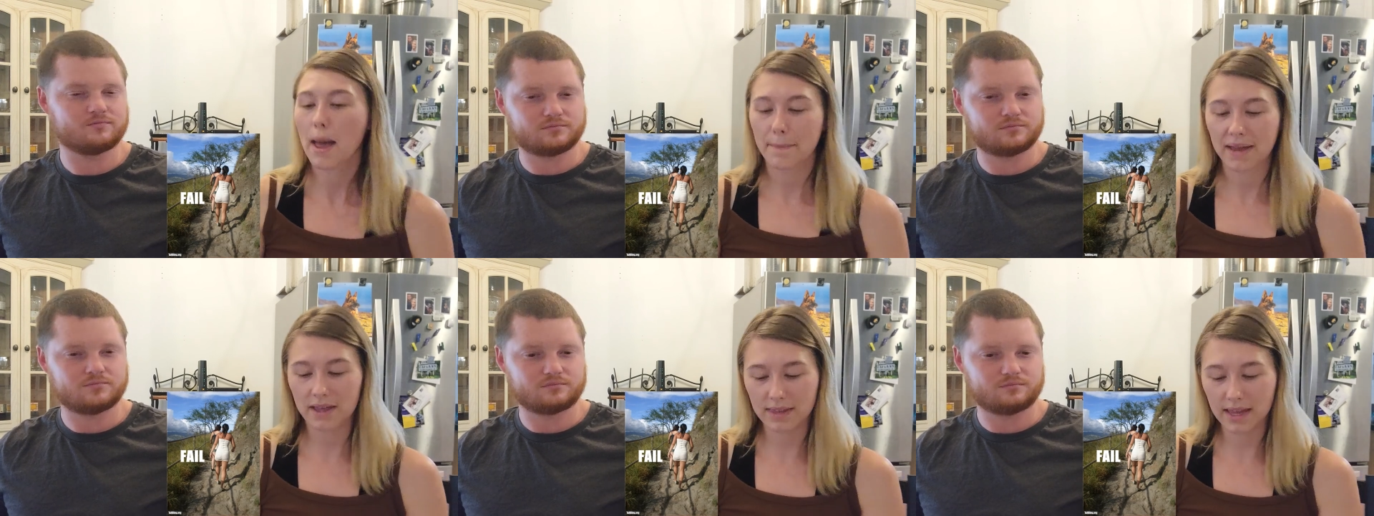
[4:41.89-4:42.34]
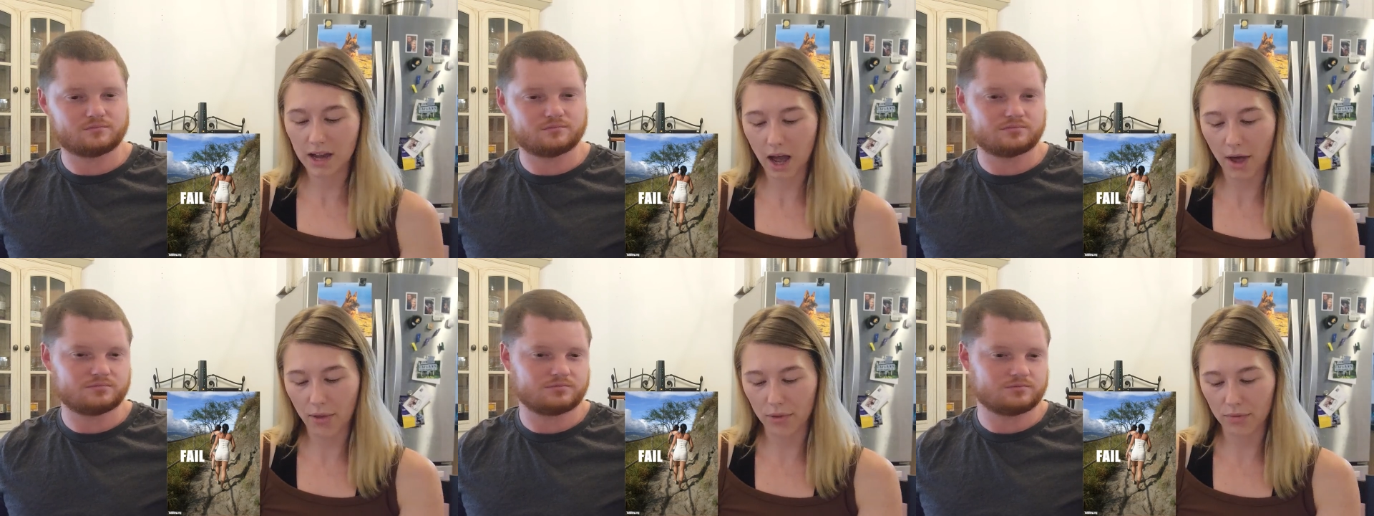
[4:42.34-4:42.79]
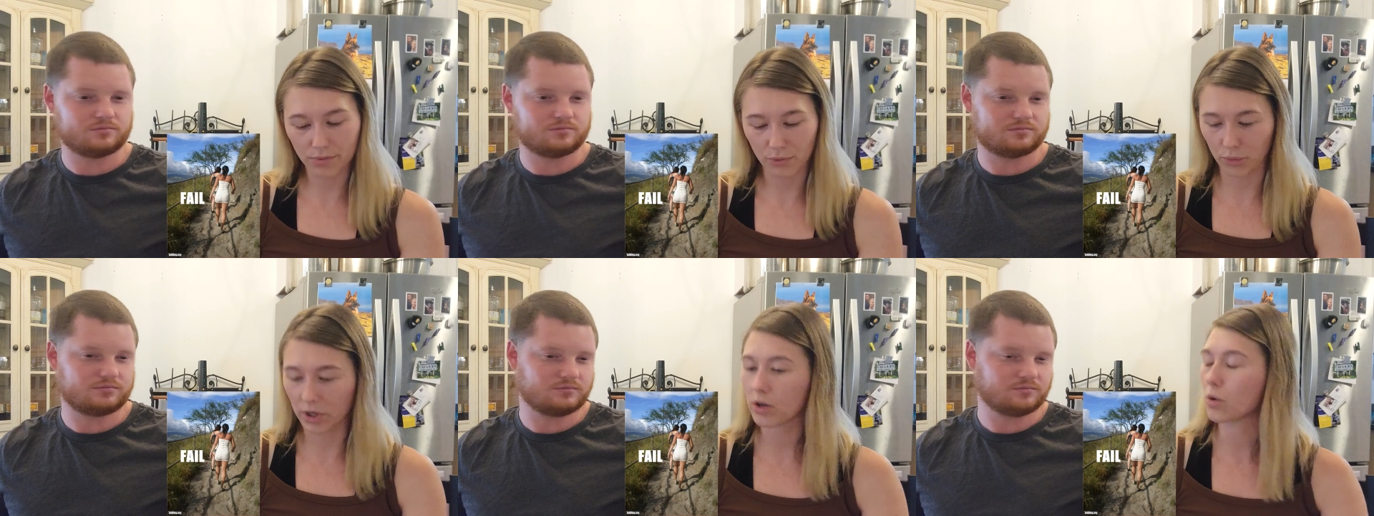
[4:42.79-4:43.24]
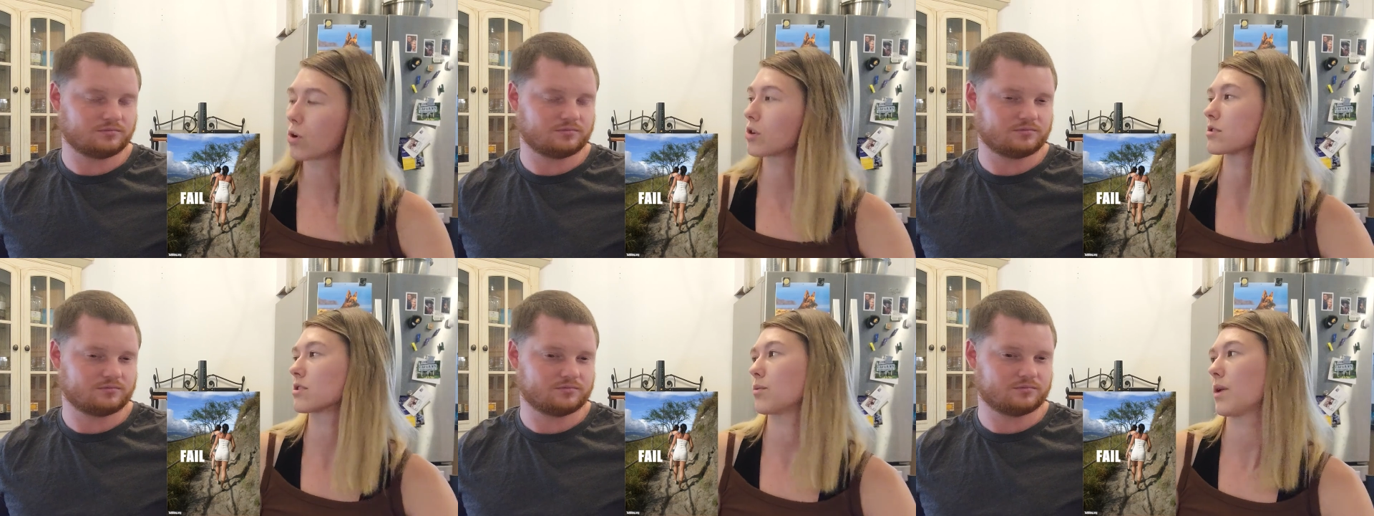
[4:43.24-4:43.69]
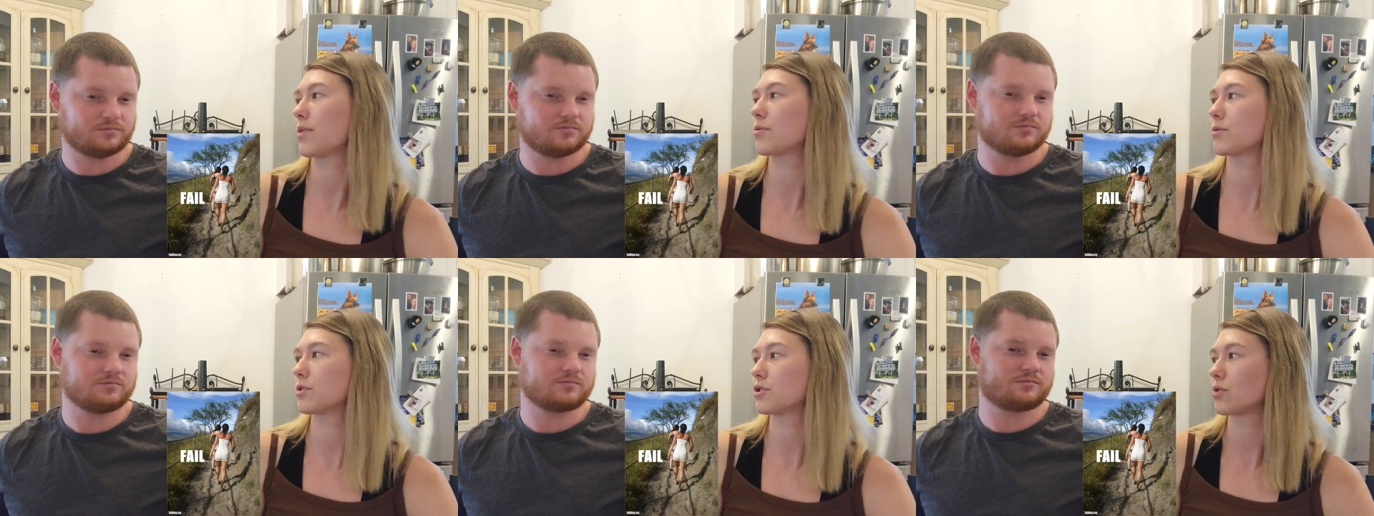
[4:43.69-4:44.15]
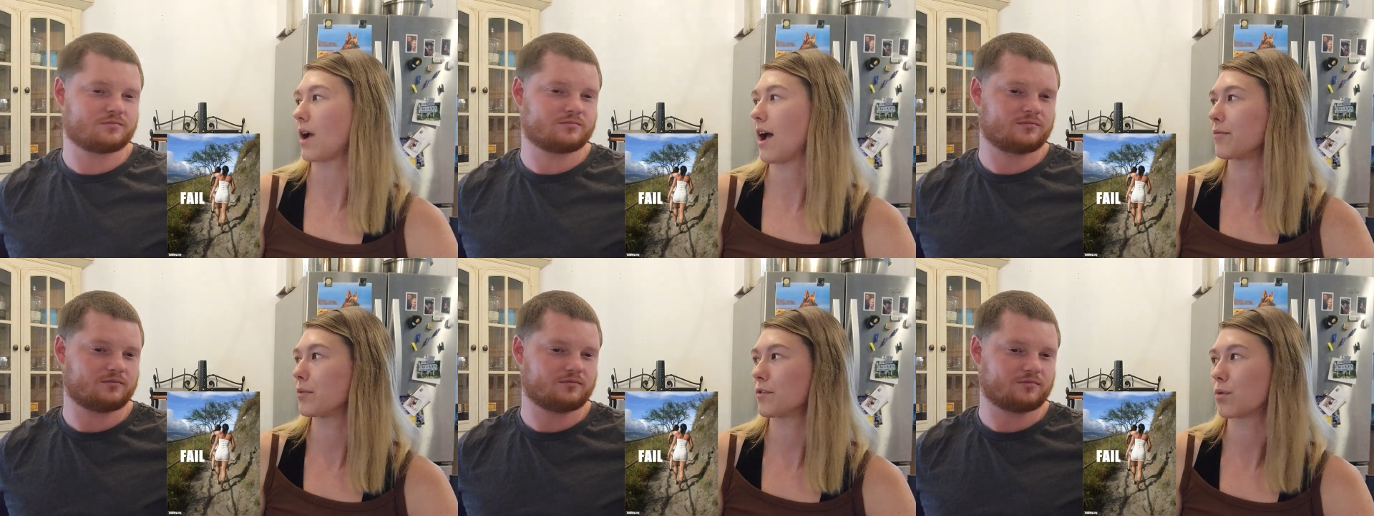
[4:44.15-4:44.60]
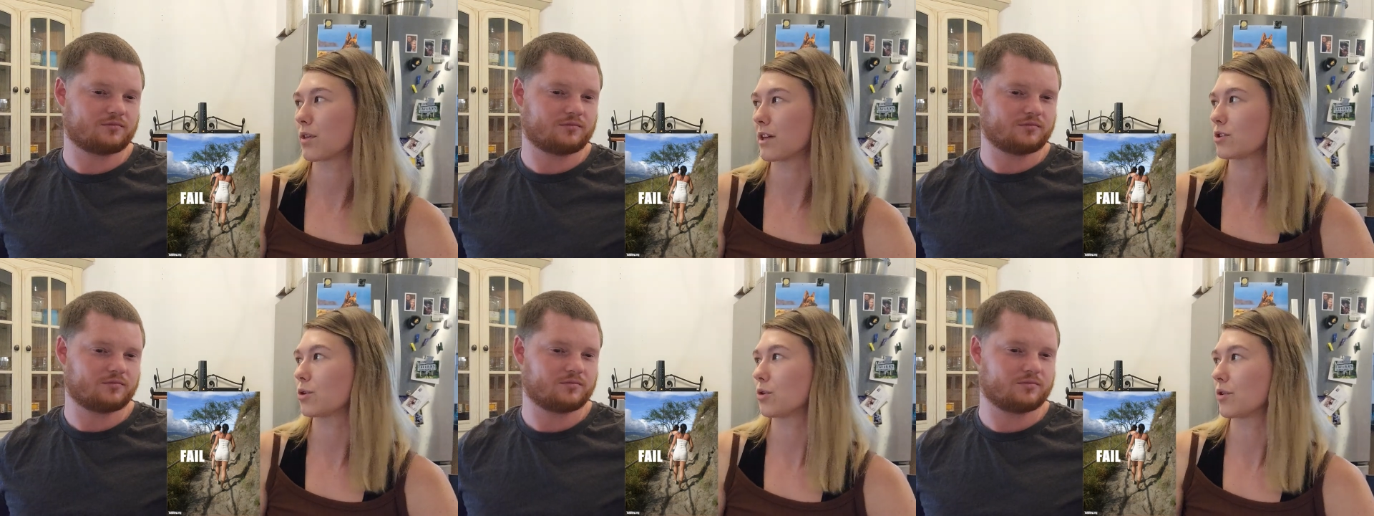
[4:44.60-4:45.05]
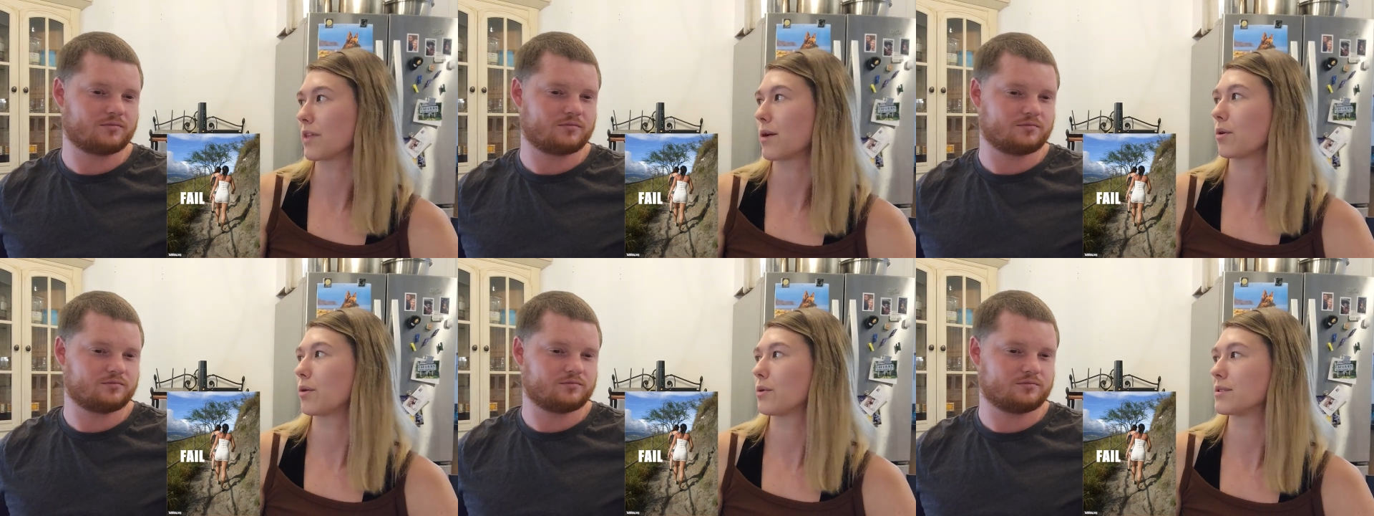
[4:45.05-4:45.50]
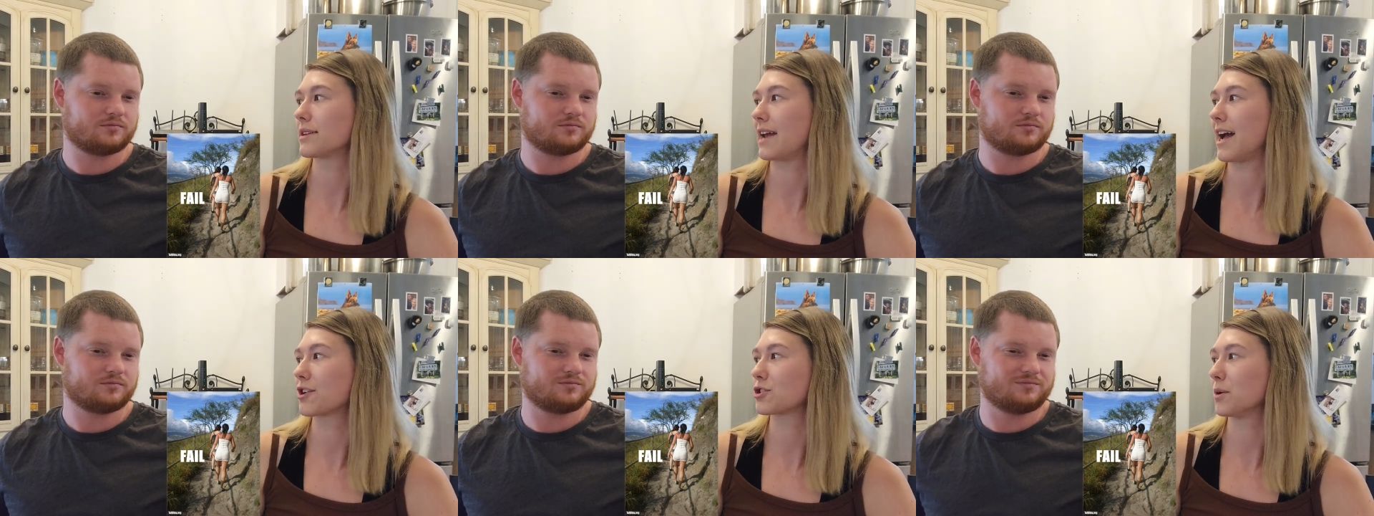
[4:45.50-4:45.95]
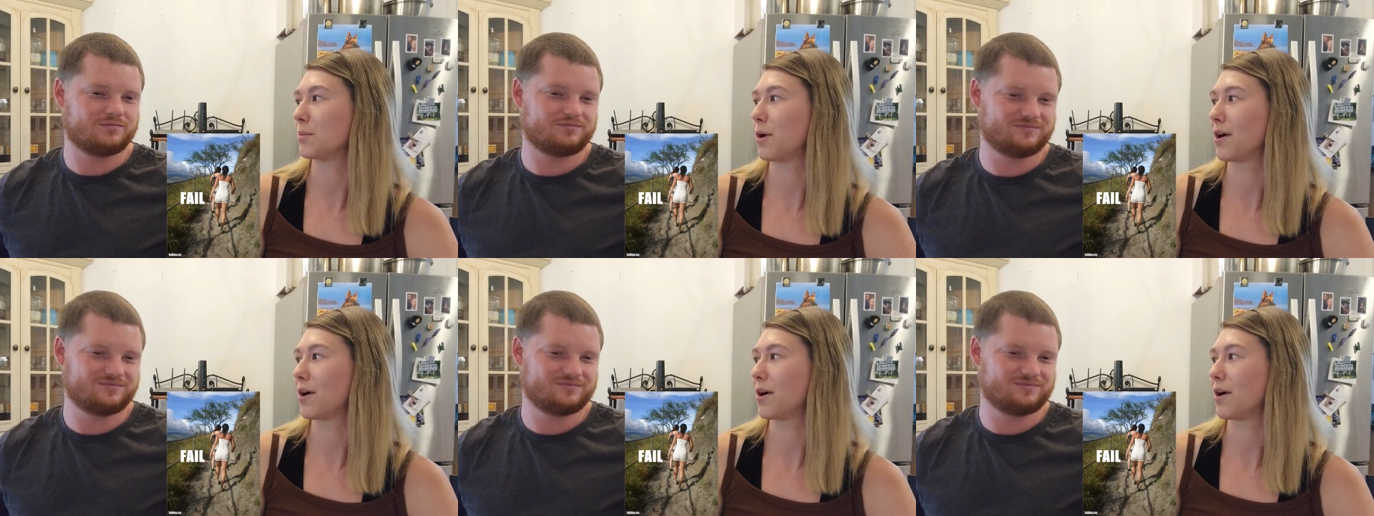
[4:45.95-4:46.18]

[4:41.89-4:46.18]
Speaker 1: Man, they got three quarters the way through the drive before they told her they were going to the national